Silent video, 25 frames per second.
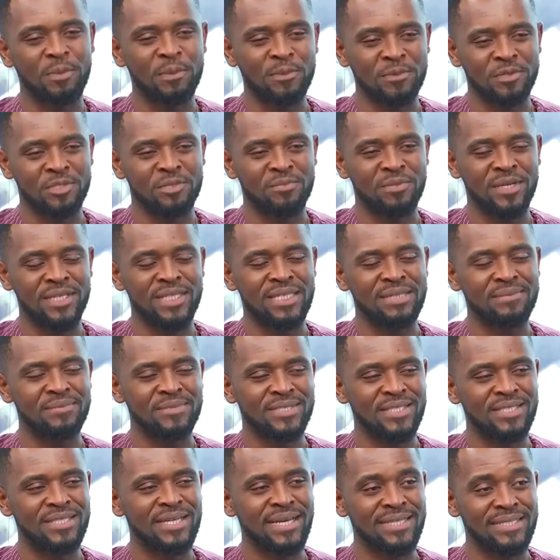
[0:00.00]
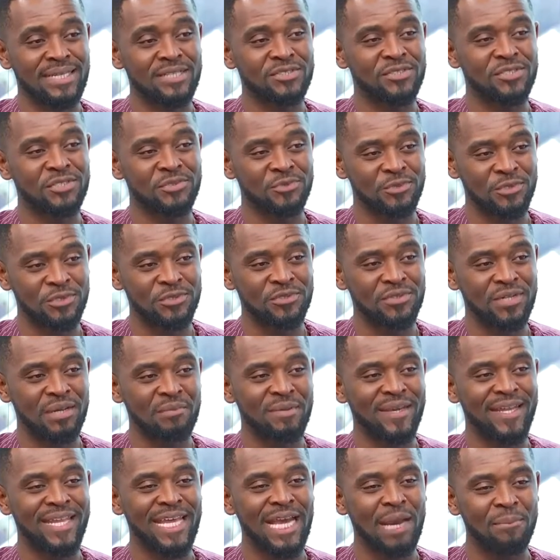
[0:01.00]
people to make them see that it's actually real. I
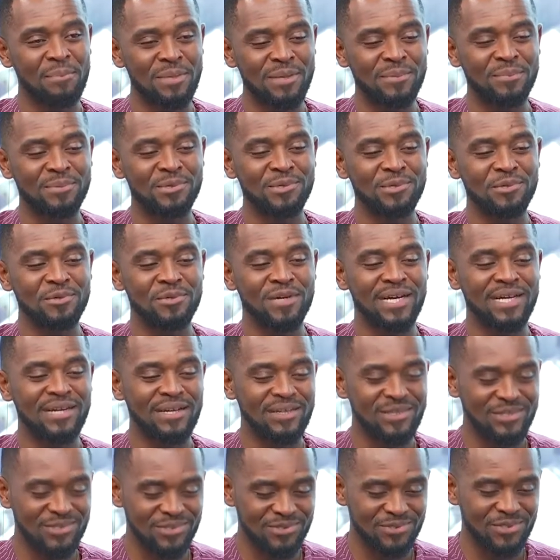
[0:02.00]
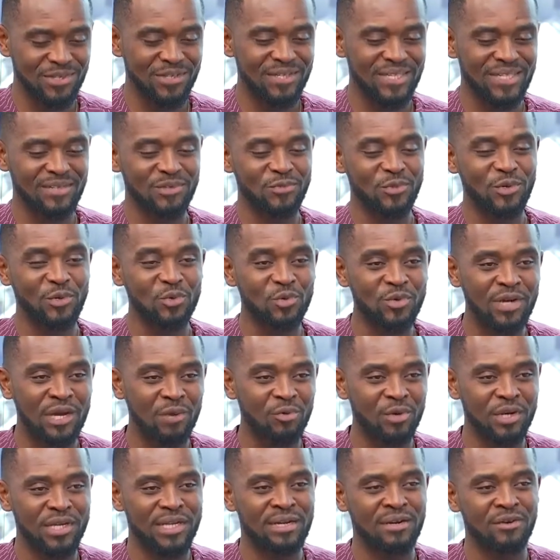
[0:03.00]
mean, there are people who are struggling, who are
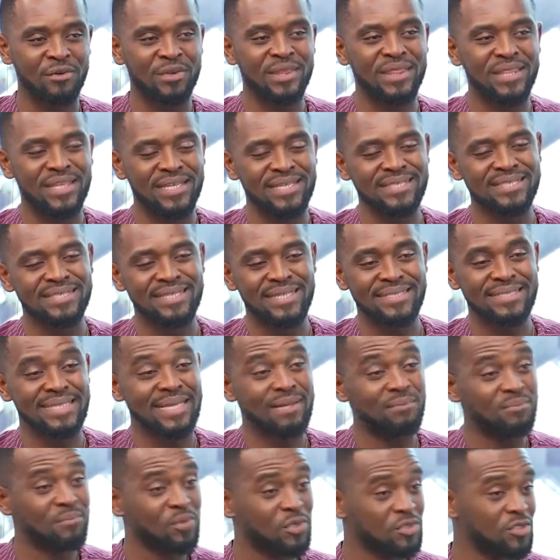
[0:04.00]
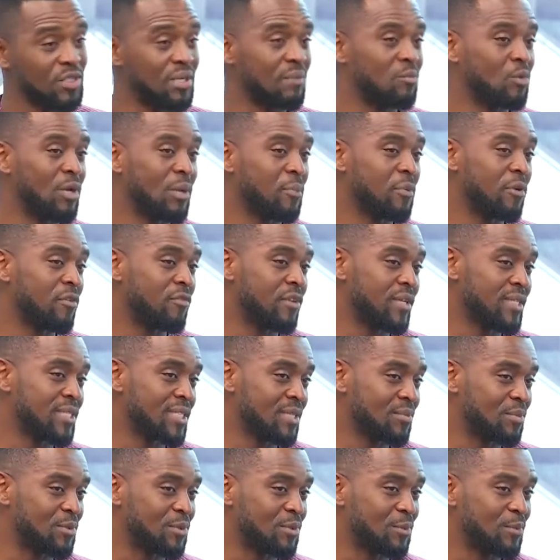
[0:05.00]
walking around with these things, and most of them were
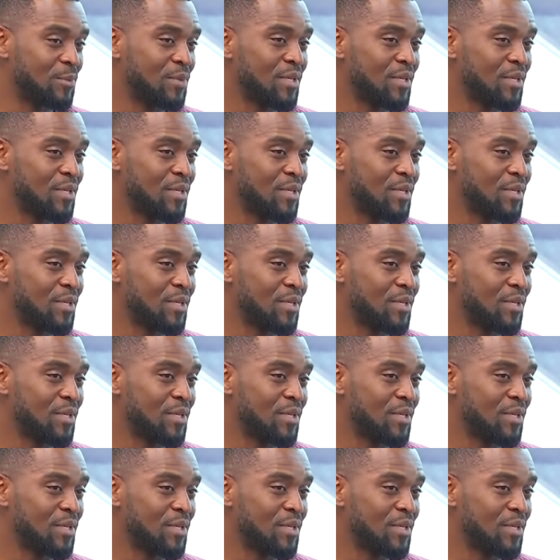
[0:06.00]
preventable.